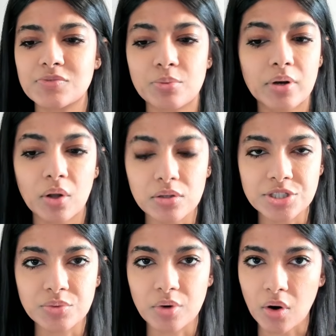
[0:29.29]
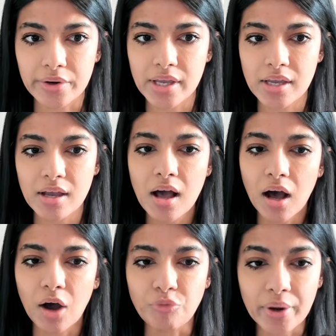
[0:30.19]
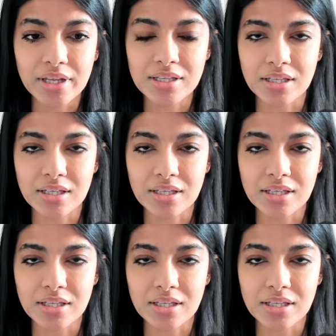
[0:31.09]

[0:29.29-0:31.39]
terminology regarding avoidant,